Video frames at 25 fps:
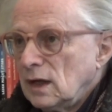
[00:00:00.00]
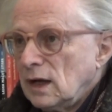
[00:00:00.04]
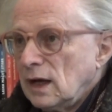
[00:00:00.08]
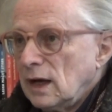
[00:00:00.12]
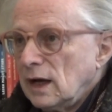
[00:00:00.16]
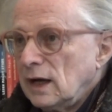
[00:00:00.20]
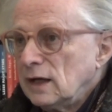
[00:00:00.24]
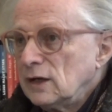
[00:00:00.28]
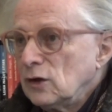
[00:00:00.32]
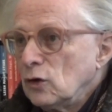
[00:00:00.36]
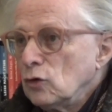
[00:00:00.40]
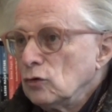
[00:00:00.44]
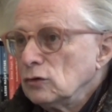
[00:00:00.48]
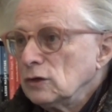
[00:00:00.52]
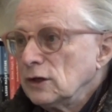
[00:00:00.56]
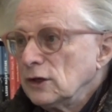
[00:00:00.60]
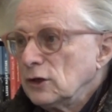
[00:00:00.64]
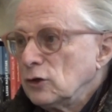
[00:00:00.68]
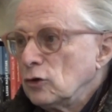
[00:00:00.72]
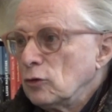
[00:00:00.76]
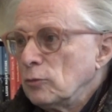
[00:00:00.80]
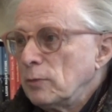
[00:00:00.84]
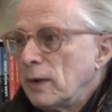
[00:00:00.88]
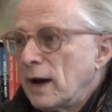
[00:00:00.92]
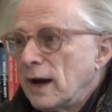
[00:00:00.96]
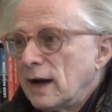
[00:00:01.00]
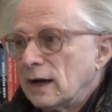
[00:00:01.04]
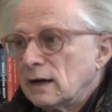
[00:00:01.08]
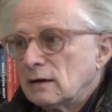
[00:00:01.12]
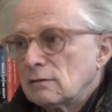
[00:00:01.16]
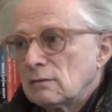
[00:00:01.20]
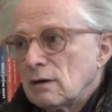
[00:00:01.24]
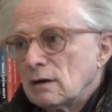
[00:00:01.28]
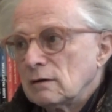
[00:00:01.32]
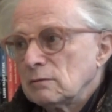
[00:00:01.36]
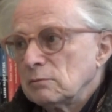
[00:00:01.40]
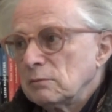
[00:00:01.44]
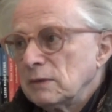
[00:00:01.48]
and only go back
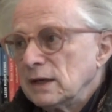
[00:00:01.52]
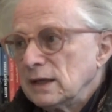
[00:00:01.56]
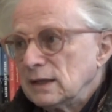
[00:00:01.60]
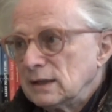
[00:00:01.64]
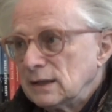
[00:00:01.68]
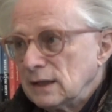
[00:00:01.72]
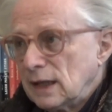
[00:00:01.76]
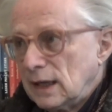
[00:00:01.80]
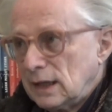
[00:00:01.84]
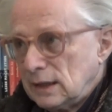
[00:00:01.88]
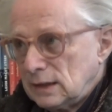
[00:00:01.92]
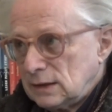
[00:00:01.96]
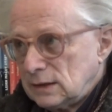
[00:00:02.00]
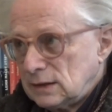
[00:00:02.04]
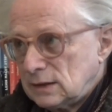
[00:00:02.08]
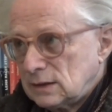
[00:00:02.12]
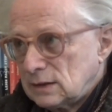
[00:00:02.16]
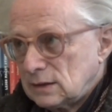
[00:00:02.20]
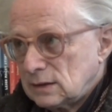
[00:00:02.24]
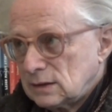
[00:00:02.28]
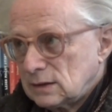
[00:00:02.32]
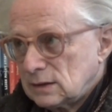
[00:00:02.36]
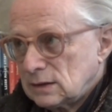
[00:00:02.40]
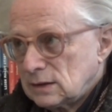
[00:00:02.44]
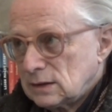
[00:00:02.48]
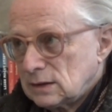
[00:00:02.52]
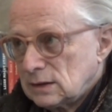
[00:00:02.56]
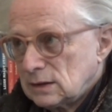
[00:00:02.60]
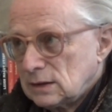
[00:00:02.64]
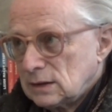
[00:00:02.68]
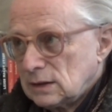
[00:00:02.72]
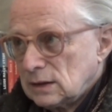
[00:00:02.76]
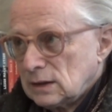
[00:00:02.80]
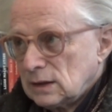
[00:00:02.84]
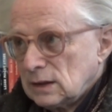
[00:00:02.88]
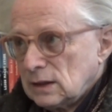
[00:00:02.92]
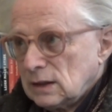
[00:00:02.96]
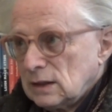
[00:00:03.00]
around midnight.
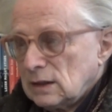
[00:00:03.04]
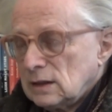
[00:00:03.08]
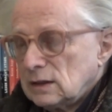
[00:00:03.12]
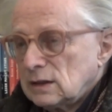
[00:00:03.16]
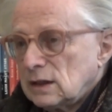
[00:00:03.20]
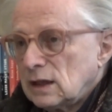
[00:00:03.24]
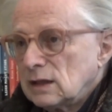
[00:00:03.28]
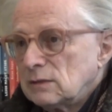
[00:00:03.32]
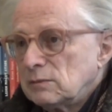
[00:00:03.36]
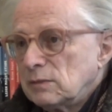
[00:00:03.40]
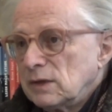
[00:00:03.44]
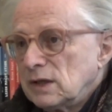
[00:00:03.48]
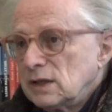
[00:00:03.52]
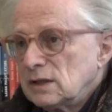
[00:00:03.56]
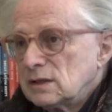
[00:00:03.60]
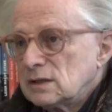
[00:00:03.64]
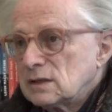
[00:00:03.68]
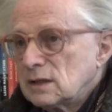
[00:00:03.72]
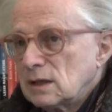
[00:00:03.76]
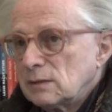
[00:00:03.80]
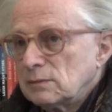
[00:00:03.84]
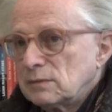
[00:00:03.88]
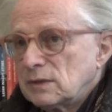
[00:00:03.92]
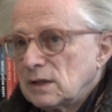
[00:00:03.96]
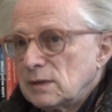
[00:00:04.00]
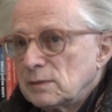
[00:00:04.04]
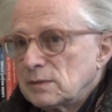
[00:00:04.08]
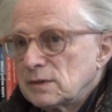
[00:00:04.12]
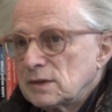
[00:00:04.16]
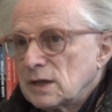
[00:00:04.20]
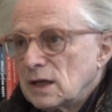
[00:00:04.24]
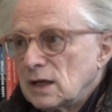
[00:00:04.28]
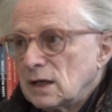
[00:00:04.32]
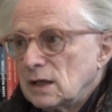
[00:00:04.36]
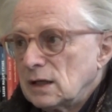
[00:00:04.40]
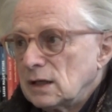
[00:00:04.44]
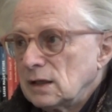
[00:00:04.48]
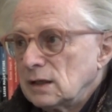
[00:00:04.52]
That means sometimes,
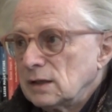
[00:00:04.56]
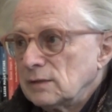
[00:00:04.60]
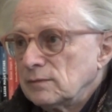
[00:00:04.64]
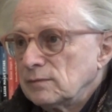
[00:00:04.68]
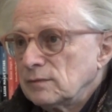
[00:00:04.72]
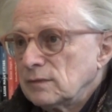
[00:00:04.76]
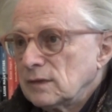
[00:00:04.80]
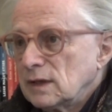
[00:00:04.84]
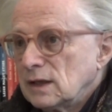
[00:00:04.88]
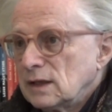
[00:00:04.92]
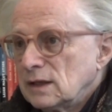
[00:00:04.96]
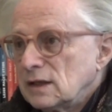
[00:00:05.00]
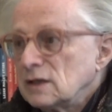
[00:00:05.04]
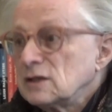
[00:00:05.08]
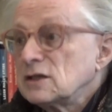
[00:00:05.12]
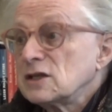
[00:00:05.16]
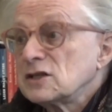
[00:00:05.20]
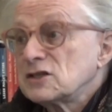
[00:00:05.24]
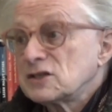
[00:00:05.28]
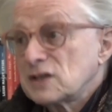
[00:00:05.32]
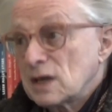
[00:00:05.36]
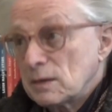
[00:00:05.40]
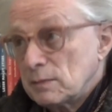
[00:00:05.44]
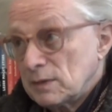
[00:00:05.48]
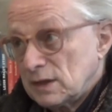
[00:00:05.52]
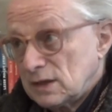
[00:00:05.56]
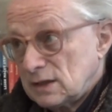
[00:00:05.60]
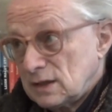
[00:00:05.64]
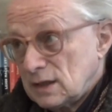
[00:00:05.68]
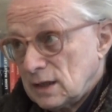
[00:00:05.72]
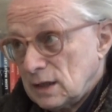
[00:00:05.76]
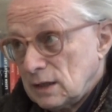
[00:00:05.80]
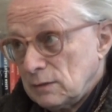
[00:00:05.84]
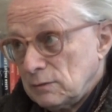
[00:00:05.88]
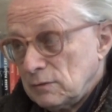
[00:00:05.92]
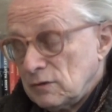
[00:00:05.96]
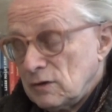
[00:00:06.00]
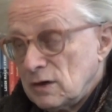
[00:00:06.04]
this is
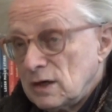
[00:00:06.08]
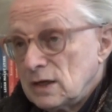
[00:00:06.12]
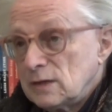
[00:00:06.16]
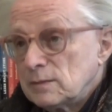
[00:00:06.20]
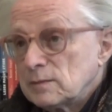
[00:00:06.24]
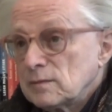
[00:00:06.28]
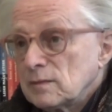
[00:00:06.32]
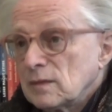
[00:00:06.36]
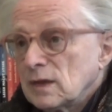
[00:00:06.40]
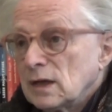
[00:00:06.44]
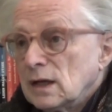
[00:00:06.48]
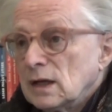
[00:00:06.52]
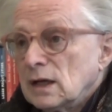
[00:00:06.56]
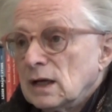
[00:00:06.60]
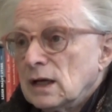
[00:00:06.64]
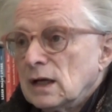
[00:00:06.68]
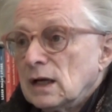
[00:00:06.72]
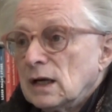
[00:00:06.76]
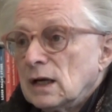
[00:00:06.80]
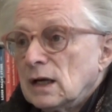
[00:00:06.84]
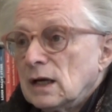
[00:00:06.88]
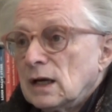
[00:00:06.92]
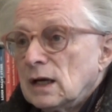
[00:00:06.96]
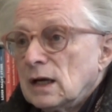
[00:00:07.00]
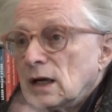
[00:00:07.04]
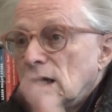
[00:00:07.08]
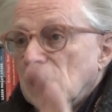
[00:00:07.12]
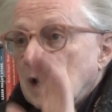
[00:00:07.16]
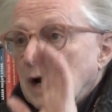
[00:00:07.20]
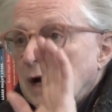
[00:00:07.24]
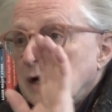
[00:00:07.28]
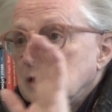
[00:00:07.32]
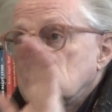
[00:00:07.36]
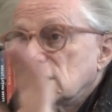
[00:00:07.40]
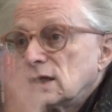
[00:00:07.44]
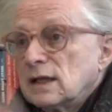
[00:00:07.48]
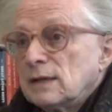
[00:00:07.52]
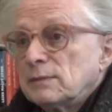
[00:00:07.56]
summertime, right?
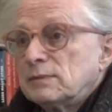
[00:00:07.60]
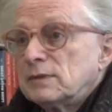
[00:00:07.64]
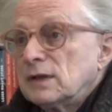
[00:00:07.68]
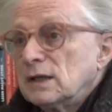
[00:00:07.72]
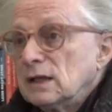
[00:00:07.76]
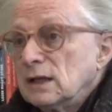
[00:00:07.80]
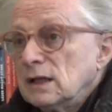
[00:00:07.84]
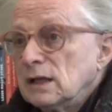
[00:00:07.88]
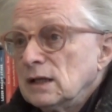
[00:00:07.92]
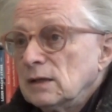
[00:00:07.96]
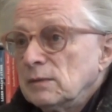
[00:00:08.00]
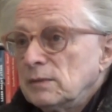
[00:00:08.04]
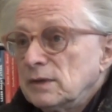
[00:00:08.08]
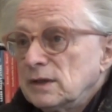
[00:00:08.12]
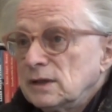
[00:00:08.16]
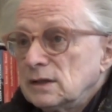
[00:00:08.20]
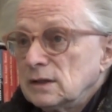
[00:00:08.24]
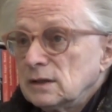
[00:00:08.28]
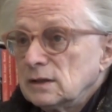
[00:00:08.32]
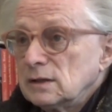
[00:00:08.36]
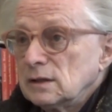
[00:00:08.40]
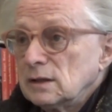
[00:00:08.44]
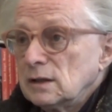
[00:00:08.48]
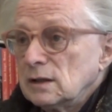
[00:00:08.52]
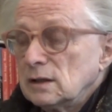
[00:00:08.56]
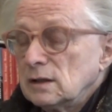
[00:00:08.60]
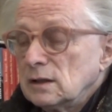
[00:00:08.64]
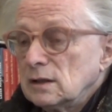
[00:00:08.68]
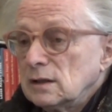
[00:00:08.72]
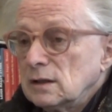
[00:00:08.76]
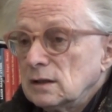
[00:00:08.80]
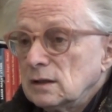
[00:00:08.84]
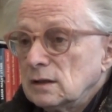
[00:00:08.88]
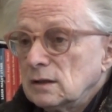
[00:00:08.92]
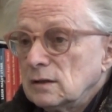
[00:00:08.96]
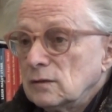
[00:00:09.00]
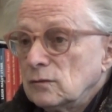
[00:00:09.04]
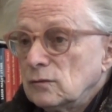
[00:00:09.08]
I slept a little bit in
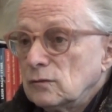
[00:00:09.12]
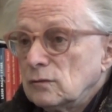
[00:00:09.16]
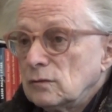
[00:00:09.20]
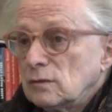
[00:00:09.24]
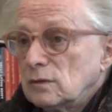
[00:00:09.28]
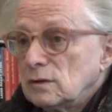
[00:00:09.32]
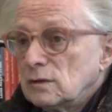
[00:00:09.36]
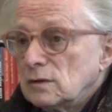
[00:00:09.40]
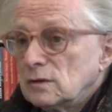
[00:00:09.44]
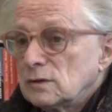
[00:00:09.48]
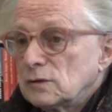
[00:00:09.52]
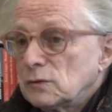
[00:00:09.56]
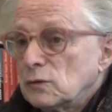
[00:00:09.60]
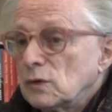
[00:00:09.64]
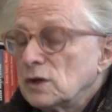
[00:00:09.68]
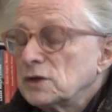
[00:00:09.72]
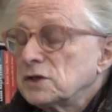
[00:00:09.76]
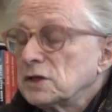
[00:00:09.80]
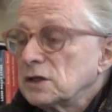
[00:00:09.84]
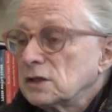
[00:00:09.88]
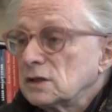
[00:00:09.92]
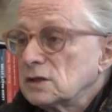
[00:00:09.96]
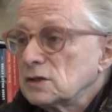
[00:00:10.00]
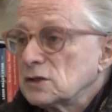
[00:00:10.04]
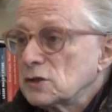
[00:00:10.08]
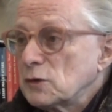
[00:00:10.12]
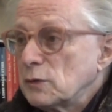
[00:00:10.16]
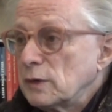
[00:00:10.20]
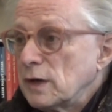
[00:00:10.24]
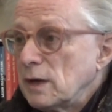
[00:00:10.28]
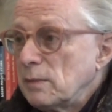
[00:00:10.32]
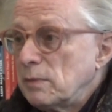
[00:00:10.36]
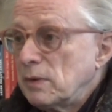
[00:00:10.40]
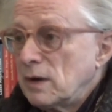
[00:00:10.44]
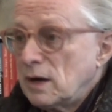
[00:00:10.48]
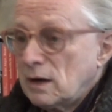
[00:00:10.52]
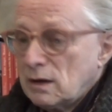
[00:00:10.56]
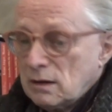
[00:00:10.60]
Washington Square
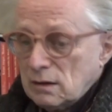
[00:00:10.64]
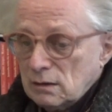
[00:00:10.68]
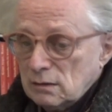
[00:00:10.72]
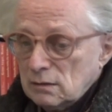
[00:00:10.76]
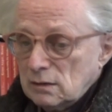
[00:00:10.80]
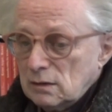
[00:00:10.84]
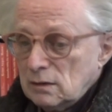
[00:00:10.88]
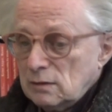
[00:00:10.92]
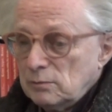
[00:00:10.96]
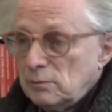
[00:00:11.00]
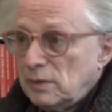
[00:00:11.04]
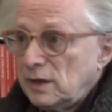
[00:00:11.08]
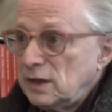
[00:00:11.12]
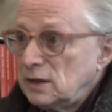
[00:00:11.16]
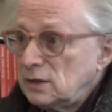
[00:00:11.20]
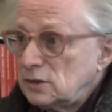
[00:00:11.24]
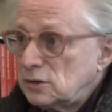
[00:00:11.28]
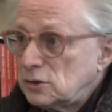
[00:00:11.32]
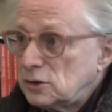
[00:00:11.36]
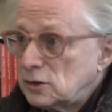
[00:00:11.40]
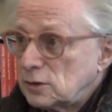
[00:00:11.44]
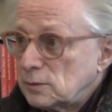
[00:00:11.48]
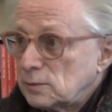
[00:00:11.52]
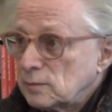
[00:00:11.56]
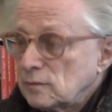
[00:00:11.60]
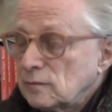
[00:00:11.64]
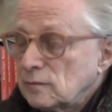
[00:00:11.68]
Park on the bench,